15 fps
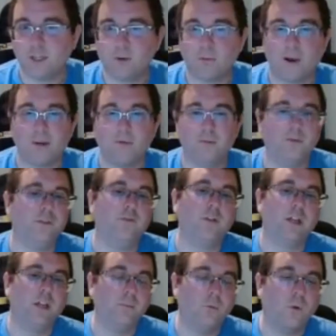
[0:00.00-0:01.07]
You're probably
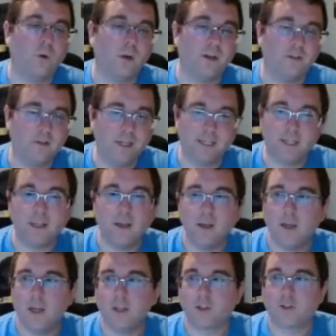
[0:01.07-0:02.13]
looking more at like
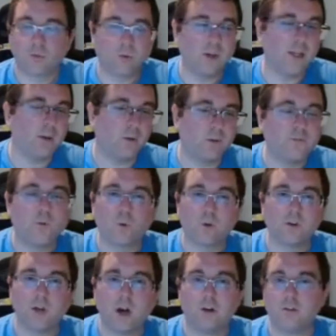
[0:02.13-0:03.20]
$3 or
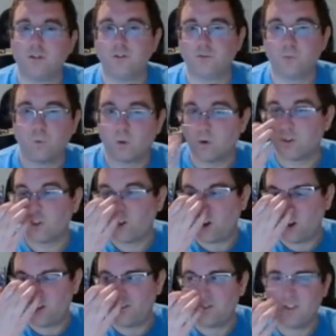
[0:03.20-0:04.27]
$4 worth
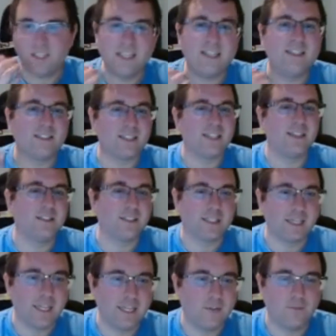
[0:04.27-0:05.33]
of easy to
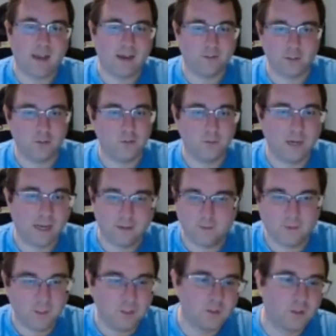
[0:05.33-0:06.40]
get value out
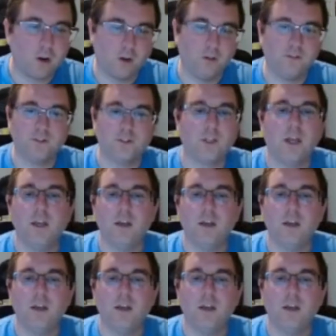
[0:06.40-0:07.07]
of these cards.